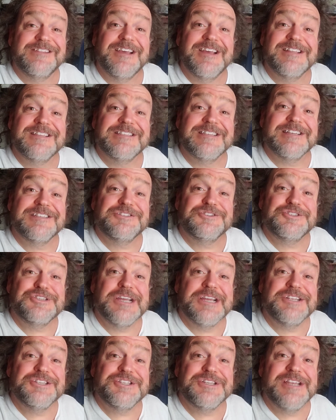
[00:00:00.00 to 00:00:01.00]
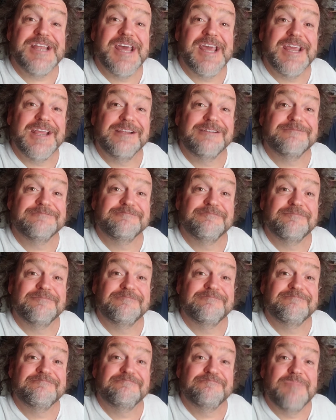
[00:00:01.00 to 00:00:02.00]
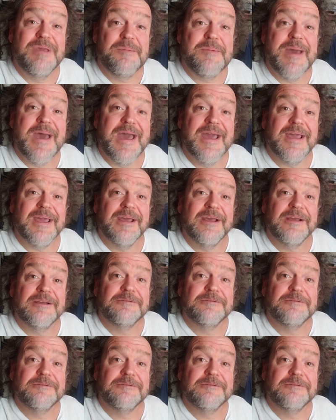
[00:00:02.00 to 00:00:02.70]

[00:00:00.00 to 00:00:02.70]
It's sensor changing day. Be back.